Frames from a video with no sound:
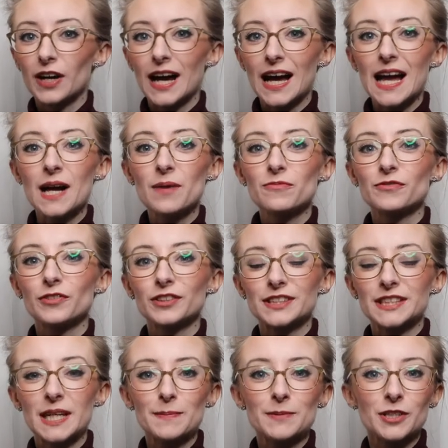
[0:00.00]
helpful
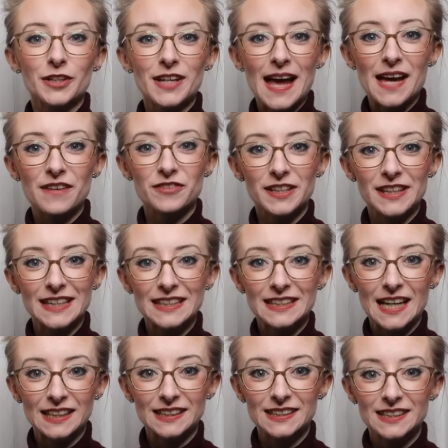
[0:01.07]
tips on everything
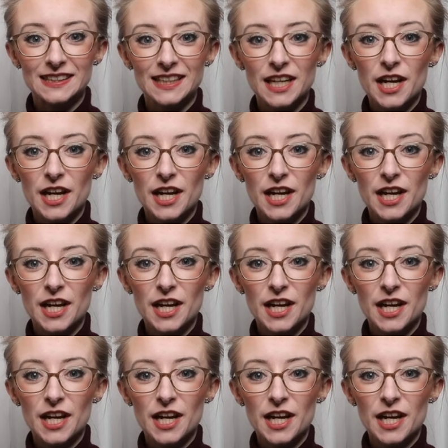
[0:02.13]
dance.